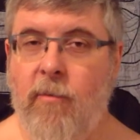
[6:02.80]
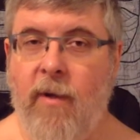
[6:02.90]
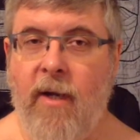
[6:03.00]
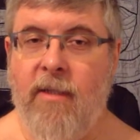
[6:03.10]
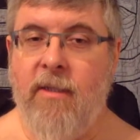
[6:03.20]
to
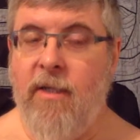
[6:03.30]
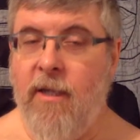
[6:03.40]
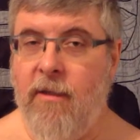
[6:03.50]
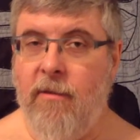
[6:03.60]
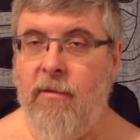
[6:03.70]
y
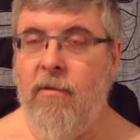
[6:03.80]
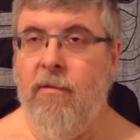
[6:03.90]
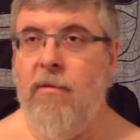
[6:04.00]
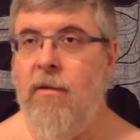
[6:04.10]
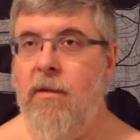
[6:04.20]
together
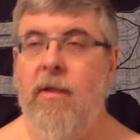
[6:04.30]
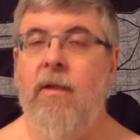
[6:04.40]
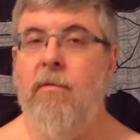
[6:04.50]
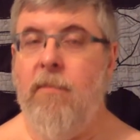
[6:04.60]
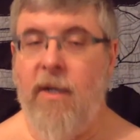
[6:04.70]

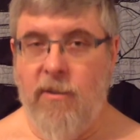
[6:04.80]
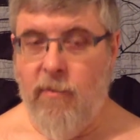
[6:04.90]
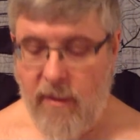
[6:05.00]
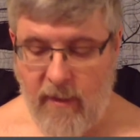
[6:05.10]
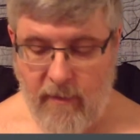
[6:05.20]
make
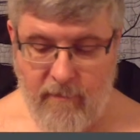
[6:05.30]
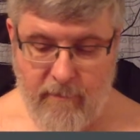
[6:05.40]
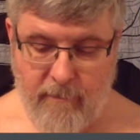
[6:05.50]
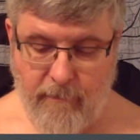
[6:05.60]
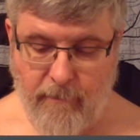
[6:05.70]
20.
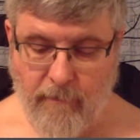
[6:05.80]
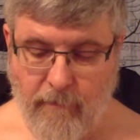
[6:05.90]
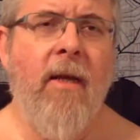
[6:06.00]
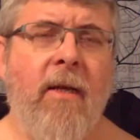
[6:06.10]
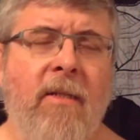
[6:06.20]

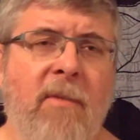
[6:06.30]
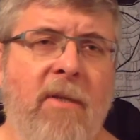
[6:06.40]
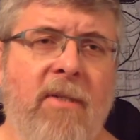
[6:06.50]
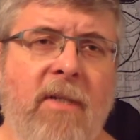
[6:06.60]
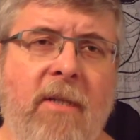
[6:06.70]
Now some
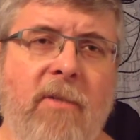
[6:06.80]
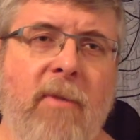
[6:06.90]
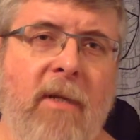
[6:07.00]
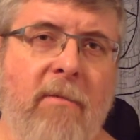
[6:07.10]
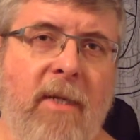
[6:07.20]
other signs you
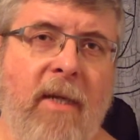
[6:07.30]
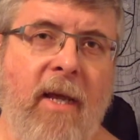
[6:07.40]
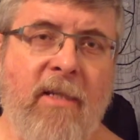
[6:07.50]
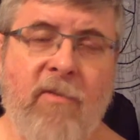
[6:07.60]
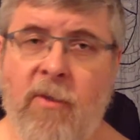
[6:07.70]
may not be
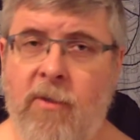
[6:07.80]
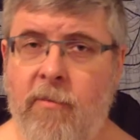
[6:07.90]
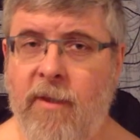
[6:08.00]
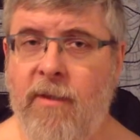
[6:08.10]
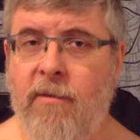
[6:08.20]
as familiar
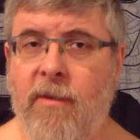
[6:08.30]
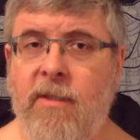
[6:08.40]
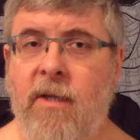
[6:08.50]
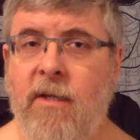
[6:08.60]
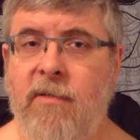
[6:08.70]
with are the
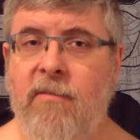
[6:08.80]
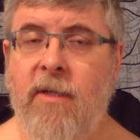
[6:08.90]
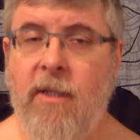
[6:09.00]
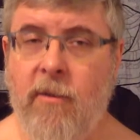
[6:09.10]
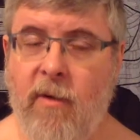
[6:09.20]
signs of
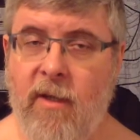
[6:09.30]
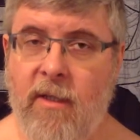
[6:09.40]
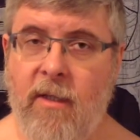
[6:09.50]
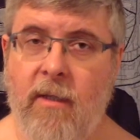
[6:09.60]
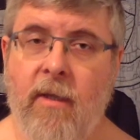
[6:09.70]

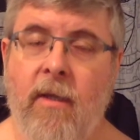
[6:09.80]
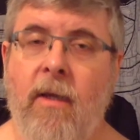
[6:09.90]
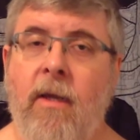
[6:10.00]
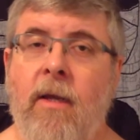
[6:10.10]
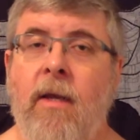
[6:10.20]
inequality.
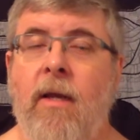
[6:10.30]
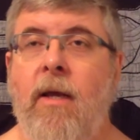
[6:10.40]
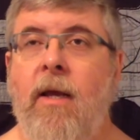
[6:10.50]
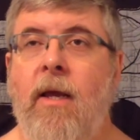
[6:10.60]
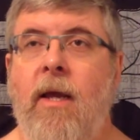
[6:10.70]

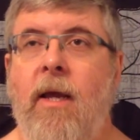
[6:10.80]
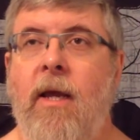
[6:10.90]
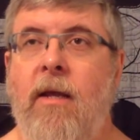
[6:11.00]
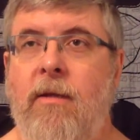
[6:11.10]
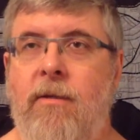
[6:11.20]

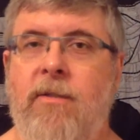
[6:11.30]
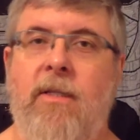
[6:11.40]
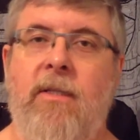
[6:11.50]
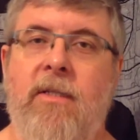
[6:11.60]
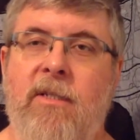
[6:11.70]
And you
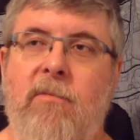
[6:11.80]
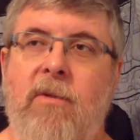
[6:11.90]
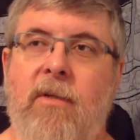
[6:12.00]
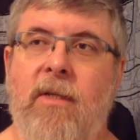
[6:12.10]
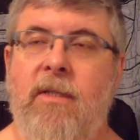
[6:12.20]
see this
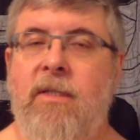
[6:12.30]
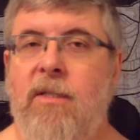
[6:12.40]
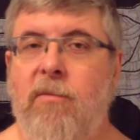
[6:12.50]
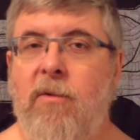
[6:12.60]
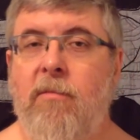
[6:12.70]
symbol and this
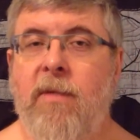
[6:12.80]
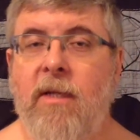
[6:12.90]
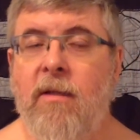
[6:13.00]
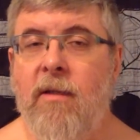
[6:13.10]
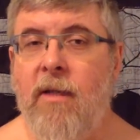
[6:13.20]
symbol
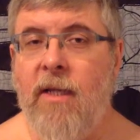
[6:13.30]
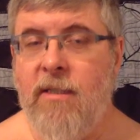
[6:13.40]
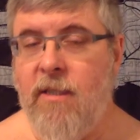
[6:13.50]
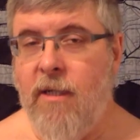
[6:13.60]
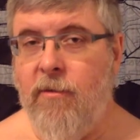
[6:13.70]
meaning
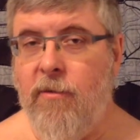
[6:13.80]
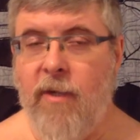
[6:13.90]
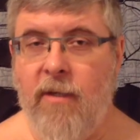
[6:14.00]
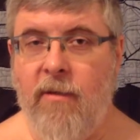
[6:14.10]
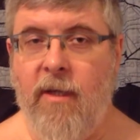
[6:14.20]
less than or
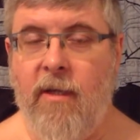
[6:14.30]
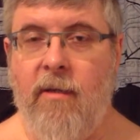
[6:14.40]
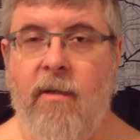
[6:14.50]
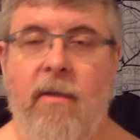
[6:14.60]
greater than.